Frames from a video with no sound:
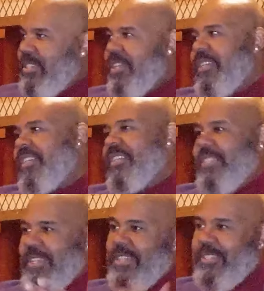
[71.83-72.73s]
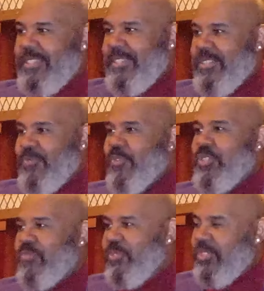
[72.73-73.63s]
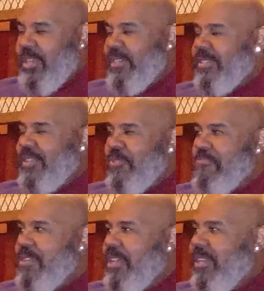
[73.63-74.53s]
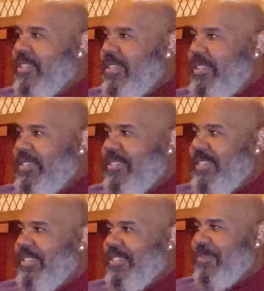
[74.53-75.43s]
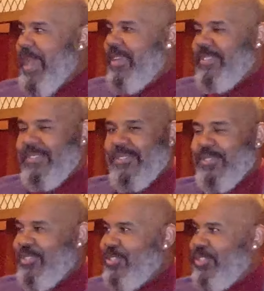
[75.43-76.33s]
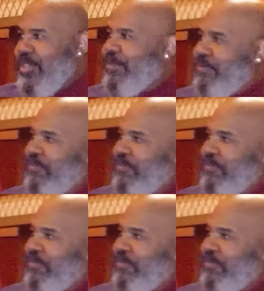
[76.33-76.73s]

and uh, Izzy has a, a, wonderful song. So yeah. yeah, they did they did some ads to this really show.